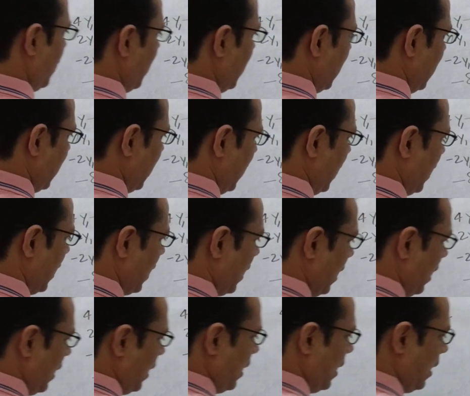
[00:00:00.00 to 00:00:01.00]
then
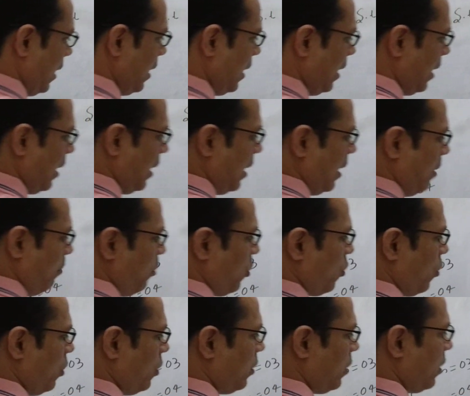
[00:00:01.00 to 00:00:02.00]
again,
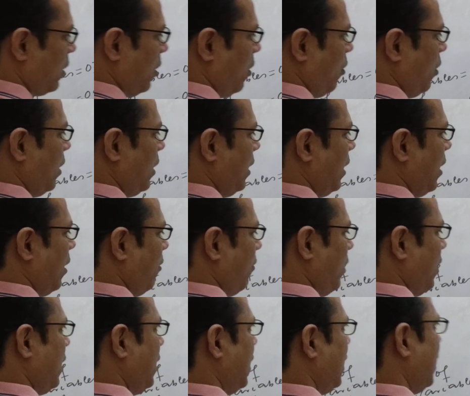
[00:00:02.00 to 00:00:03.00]
because already have written